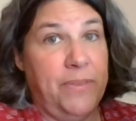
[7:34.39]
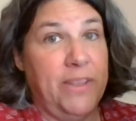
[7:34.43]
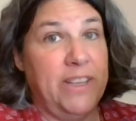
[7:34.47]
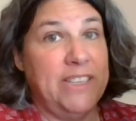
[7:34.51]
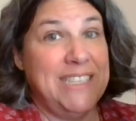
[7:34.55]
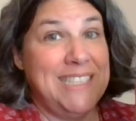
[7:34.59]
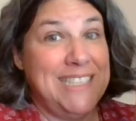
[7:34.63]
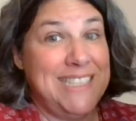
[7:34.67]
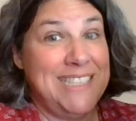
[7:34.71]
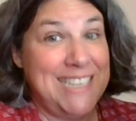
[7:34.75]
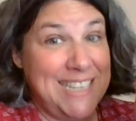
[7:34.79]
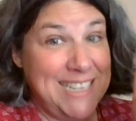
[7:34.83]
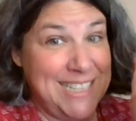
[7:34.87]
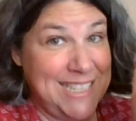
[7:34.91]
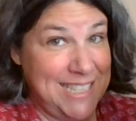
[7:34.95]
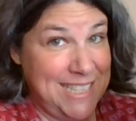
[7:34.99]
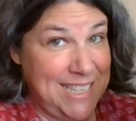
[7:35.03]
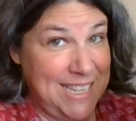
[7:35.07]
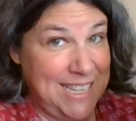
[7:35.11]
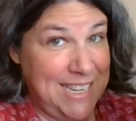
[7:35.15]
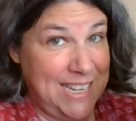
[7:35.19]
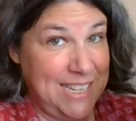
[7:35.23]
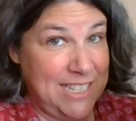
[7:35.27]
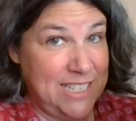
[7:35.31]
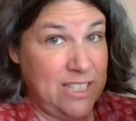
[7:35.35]
6
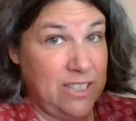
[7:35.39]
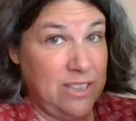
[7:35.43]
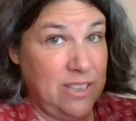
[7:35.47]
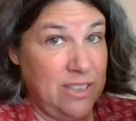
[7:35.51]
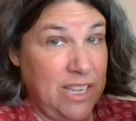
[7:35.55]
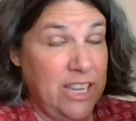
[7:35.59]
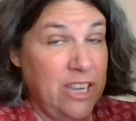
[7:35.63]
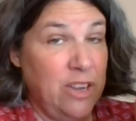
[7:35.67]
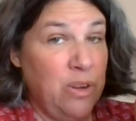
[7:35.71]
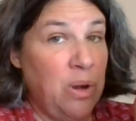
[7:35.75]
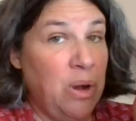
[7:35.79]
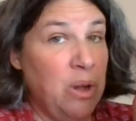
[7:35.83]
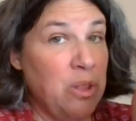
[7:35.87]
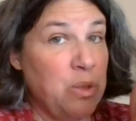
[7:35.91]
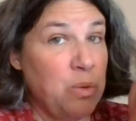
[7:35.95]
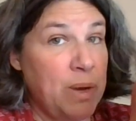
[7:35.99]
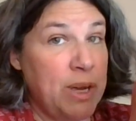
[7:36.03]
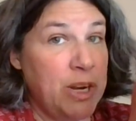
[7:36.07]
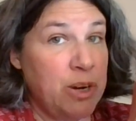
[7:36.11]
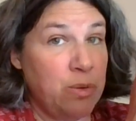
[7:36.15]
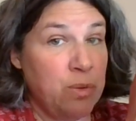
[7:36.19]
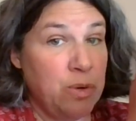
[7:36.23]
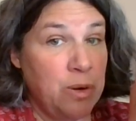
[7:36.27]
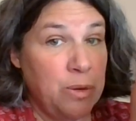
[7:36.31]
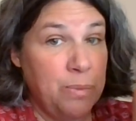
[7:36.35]
things, so they go all the way
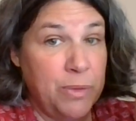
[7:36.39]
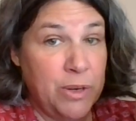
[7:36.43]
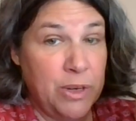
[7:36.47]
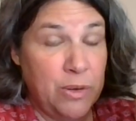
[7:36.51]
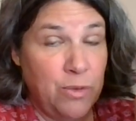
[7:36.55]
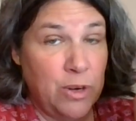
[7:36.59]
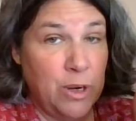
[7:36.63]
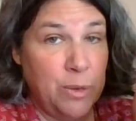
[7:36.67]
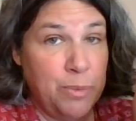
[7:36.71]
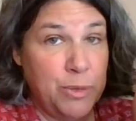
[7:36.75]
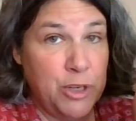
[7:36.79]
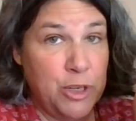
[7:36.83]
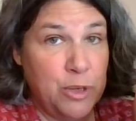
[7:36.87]
to Roman